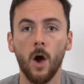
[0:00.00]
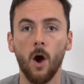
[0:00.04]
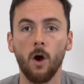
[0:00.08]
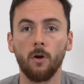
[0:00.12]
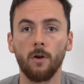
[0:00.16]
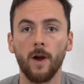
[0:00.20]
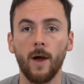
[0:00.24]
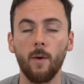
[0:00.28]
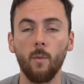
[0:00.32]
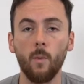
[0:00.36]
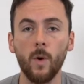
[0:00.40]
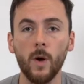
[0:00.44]
All
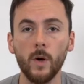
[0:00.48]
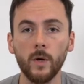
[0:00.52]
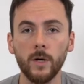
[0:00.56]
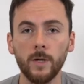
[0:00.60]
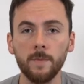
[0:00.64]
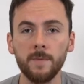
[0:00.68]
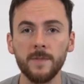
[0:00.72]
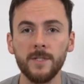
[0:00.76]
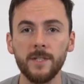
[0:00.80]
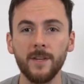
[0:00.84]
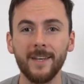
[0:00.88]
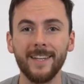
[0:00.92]
right,
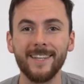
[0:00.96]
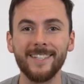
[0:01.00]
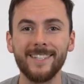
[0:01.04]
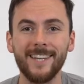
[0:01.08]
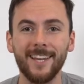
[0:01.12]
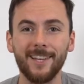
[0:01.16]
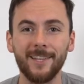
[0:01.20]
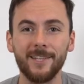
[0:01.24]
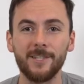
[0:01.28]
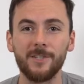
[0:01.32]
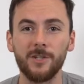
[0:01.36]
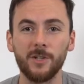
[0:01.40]
welcome to
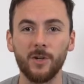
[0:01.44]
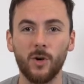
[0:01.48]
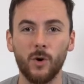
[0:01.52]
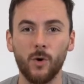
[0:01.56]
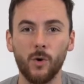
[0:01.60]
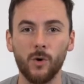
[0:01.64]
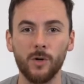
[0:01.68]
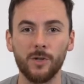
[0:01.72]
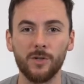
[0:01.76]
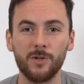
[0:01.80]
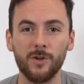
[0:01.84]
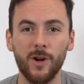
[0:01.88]
Intelligent
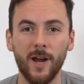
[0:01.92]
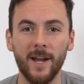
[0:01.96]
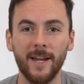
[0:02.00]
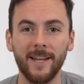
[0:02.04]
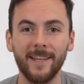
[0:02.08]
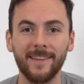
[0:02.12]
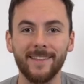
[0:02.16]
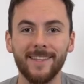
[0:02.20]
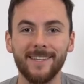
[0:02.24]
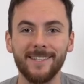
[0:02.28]
Core Training.